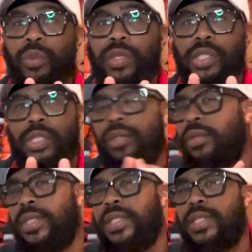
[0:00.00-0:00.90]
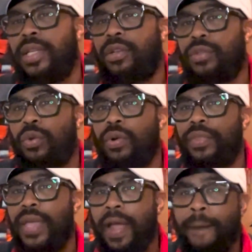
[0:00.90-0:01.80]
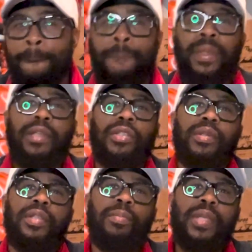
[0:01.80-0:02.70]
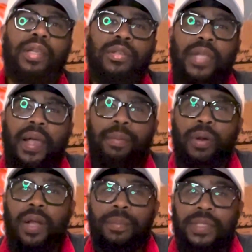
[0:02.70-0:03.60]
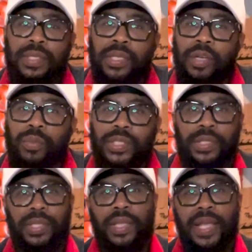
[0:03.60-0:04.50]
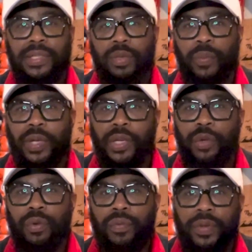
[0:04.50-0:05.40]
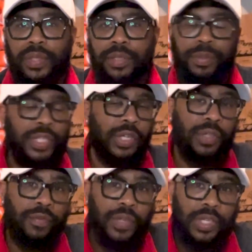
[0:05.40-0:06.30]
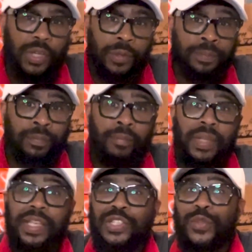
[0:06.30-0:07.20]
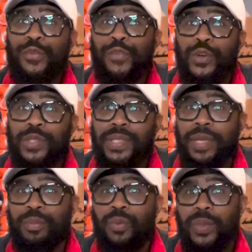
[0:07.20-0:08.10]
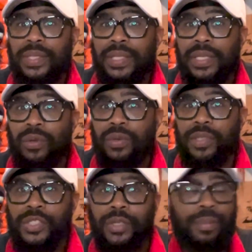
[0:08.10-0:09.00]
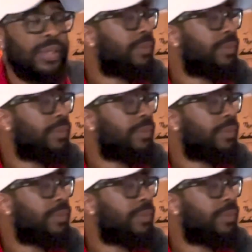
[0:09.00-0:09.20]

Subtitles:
to share those details on that. So something else I promised here, which is the last thing we're going to go over in this particular video, is the first sample we did on a Sherpa.